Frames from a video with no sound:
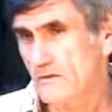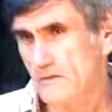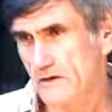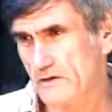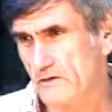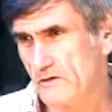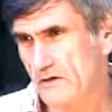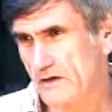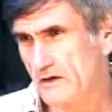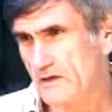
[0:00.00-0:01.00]
when you don't
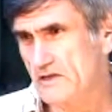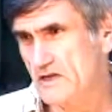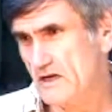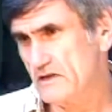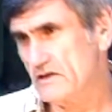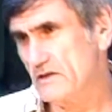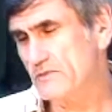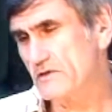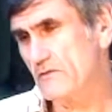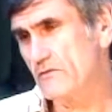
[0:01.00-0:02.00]
get these
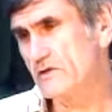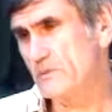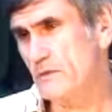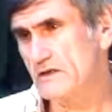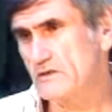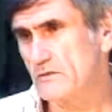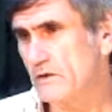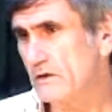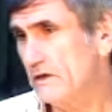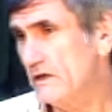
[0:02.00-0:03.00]
concepts of
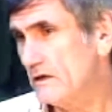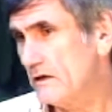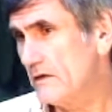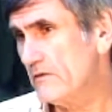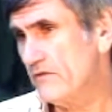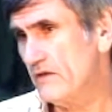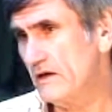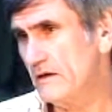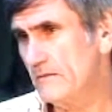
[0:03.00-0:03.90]
responsibility clarified.